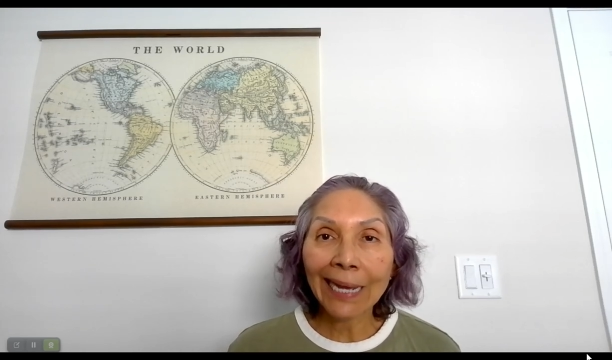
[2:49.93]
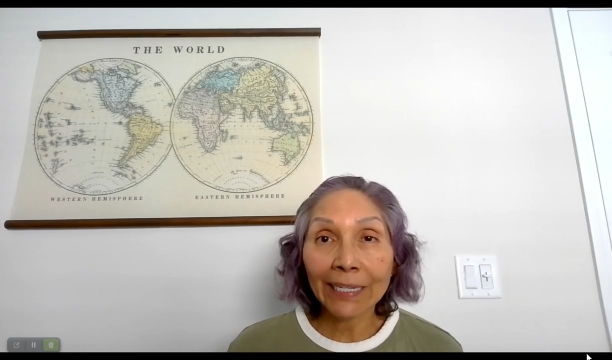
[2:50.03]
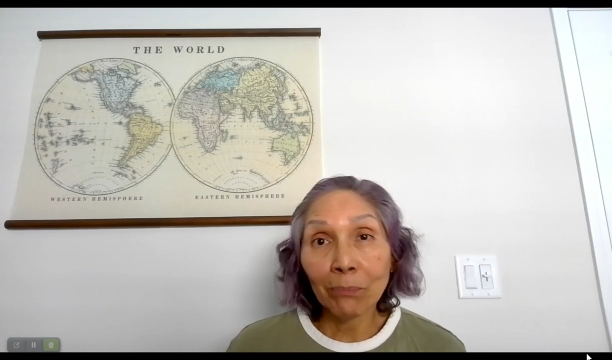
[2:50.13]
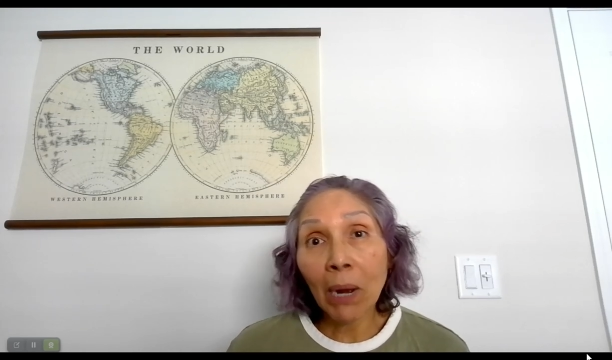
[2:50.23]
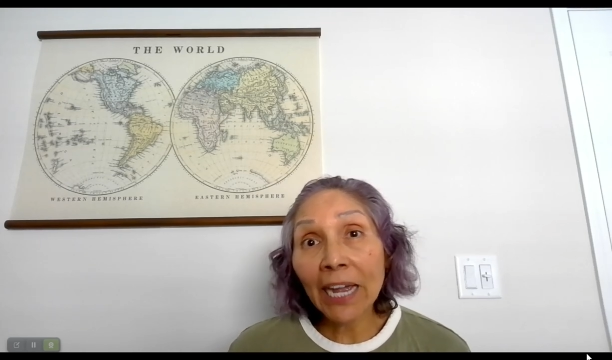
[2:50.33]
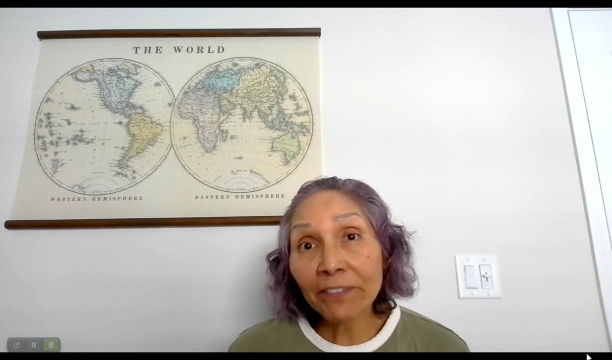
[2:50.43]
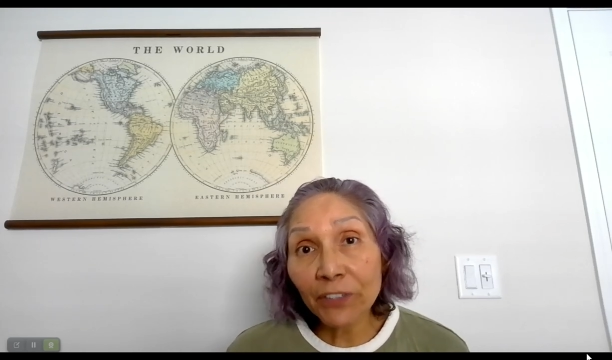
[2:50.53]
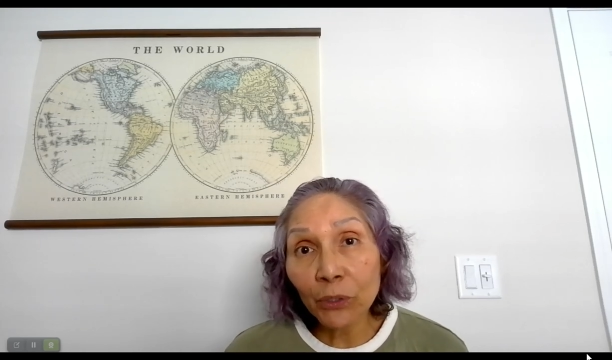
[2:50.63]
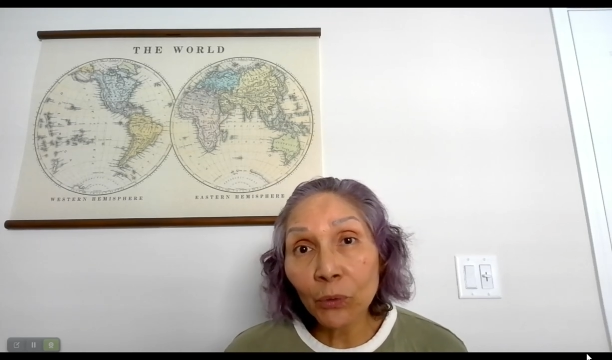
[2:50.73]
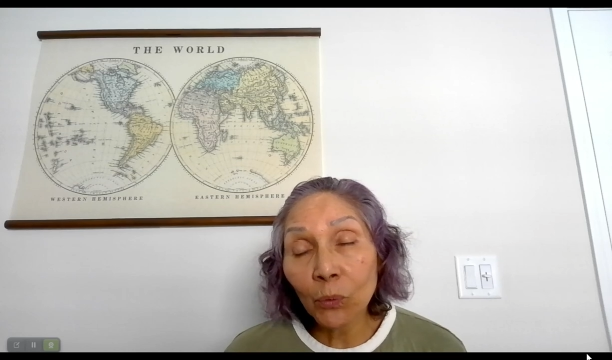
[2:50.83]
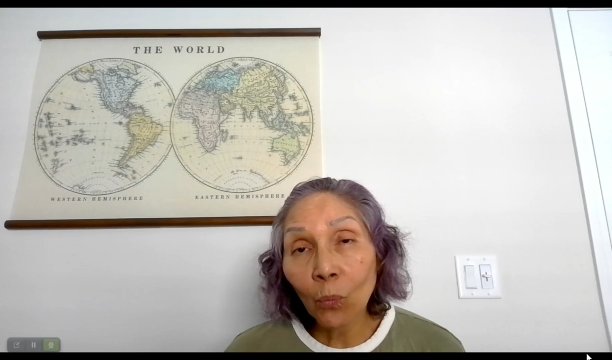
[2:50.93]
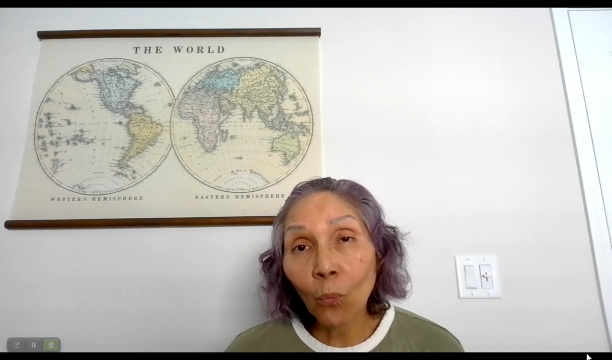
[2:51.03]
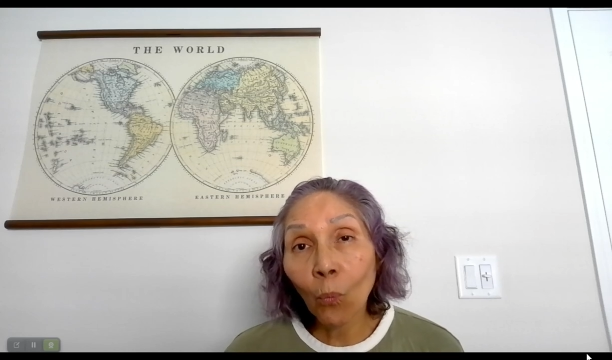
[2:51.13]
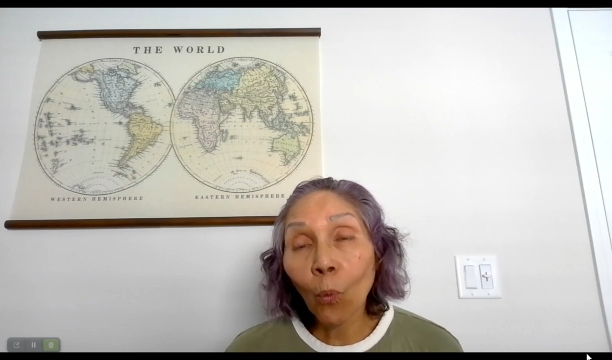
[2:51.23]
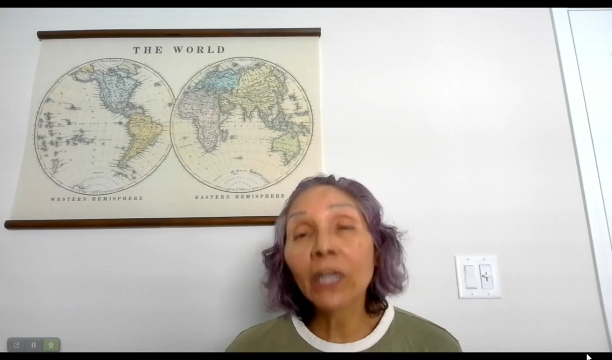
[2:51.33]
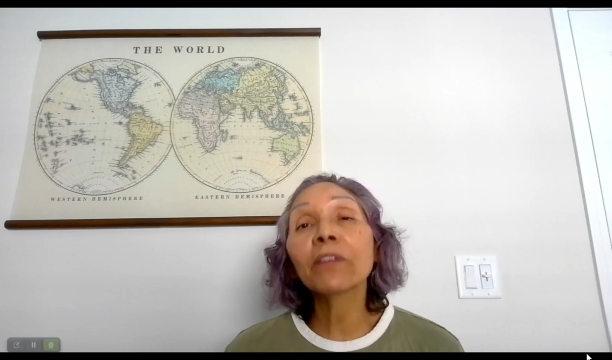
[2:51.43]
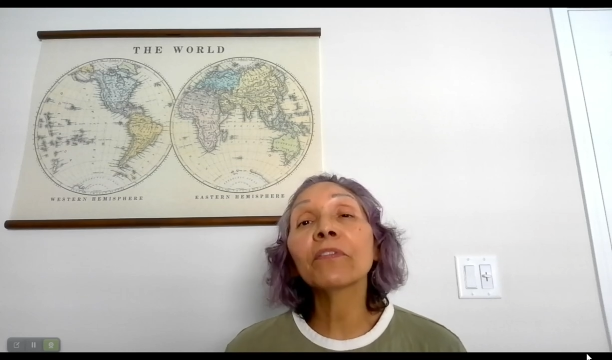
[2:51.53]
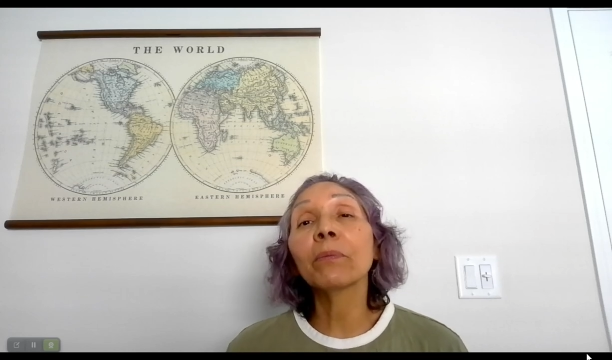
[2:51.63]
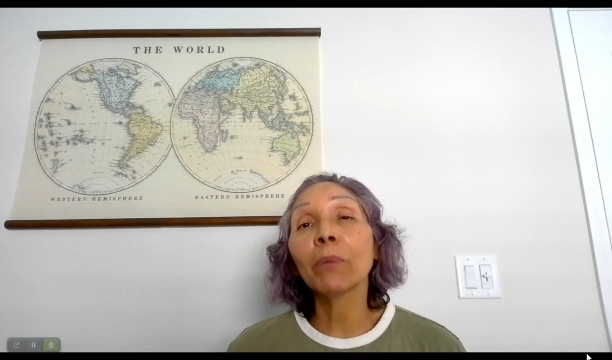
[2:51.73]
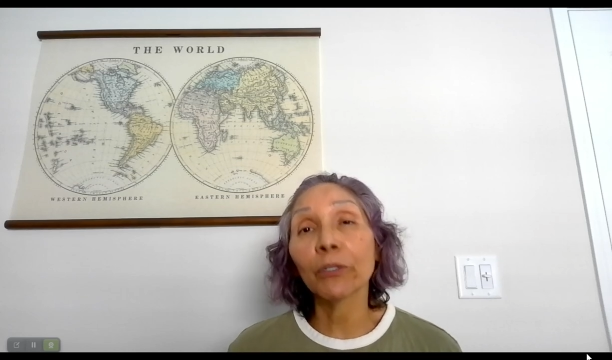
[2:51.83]
in my view, one
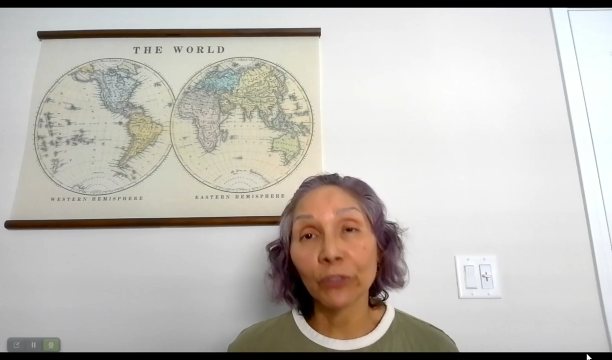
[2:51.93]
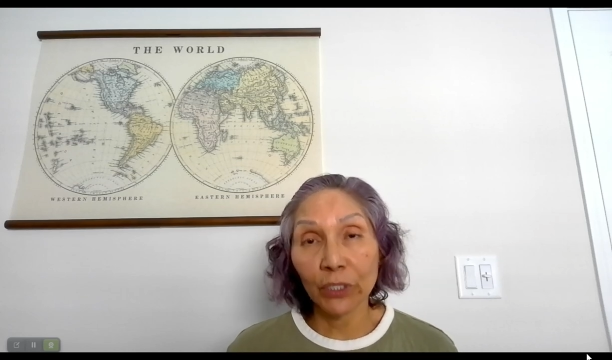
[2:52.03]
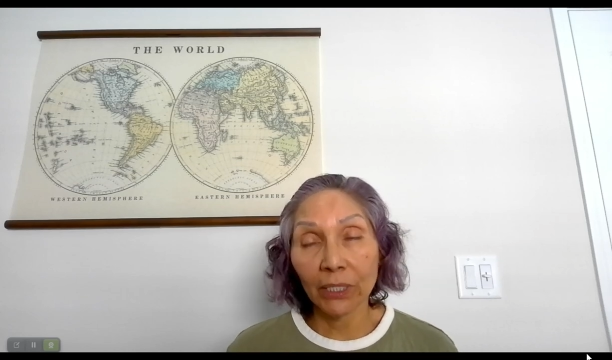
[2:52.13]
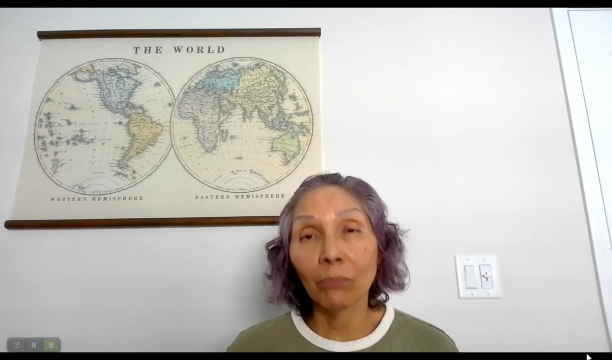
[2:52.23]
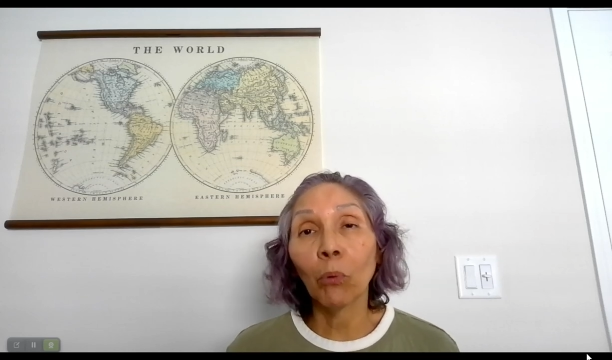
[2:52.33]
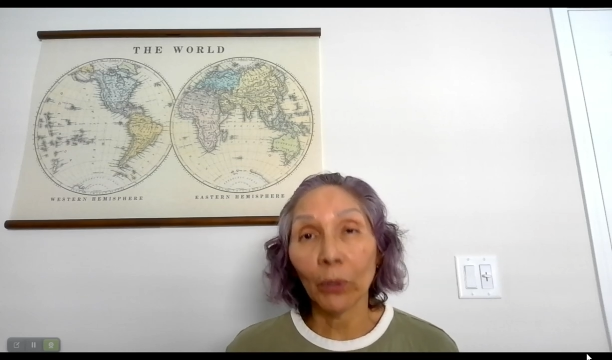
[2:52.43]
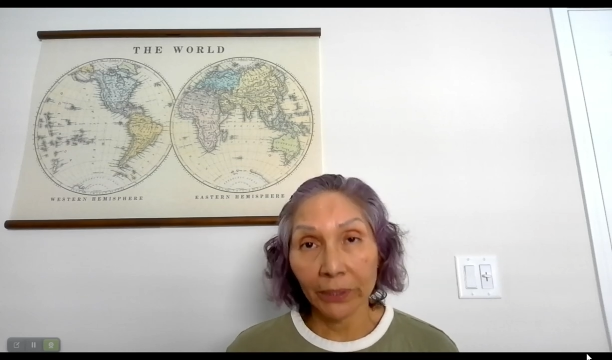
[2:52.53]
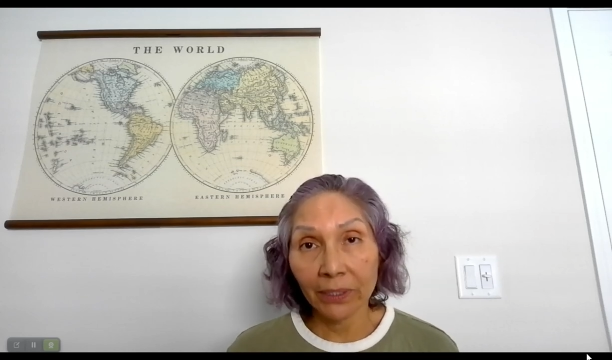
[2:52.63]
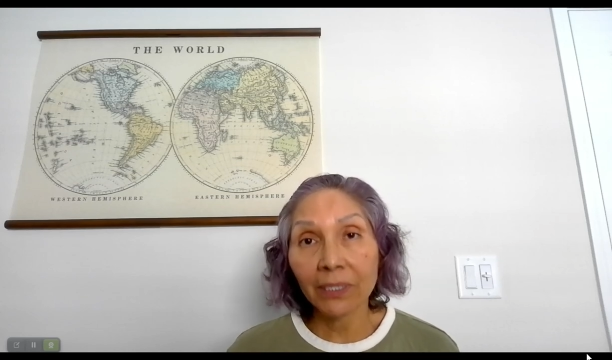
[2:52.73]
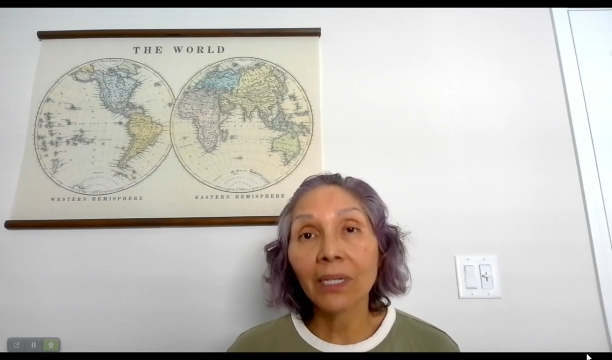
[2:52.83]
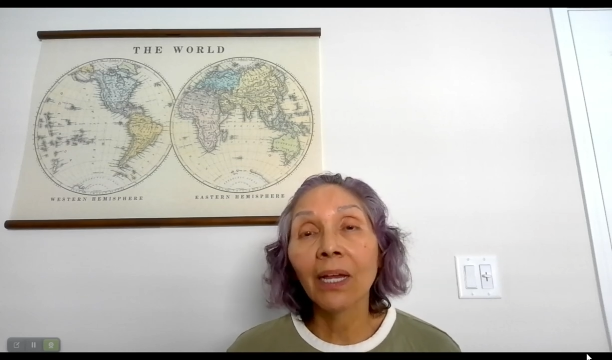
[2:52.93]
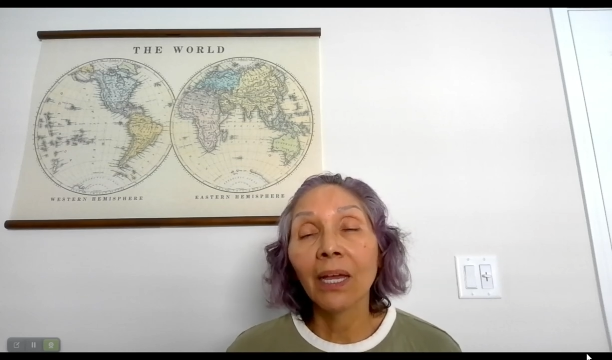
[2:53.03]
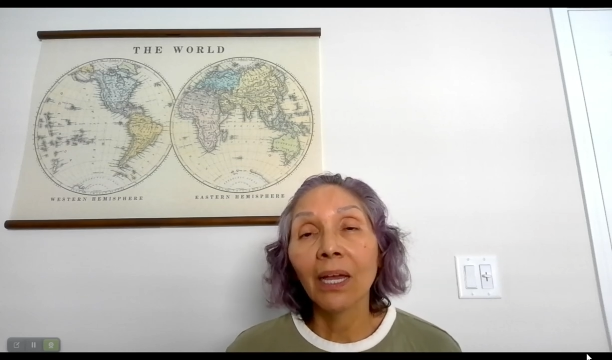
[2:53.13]
of the most important